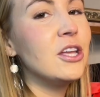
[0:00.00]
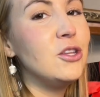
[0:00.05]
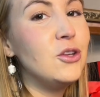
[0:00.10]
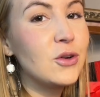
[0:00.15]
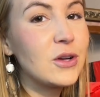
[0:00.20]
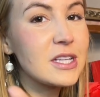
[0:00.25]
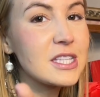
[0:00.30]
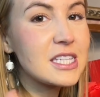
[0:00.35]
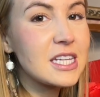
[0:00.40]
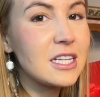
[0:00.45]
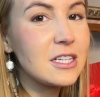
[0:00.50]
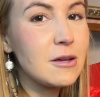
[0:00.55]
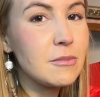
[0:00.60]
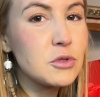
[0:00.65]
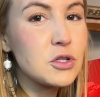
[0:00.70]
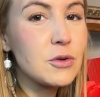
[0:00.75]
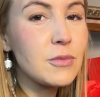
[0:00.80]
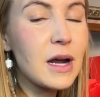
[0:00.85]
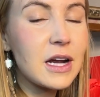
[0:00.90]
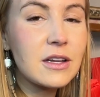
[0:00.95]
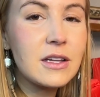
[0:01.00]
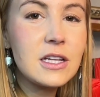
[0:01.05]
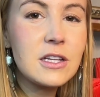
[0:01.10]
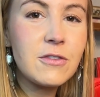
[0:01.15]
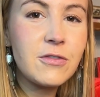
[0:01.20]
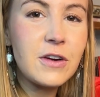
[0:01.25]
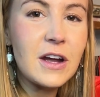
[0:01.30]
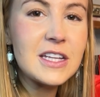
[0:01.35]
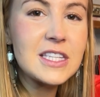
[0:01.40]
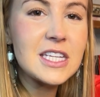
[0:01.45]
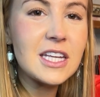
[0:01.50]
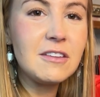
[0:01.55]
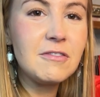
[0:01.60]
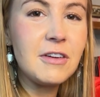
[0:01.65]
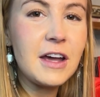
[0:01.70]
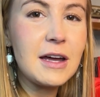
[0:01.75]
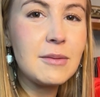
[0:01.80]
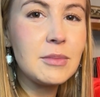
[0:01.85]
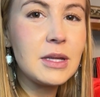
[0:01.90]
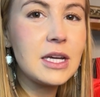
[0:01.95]
You can send them directly to friends and
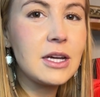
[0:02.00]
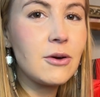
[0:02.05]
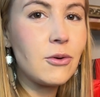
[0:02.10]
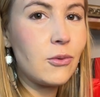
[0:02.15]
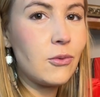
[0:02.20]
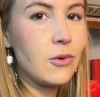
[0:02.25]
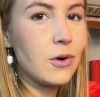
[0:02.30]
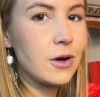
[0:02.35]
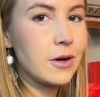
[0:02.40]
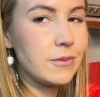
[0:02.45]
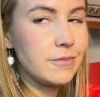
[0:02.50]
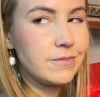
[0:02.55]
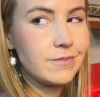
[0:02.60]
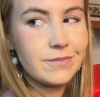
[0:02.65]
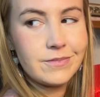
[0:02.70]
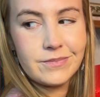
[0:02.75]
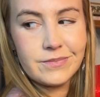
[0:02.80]
family or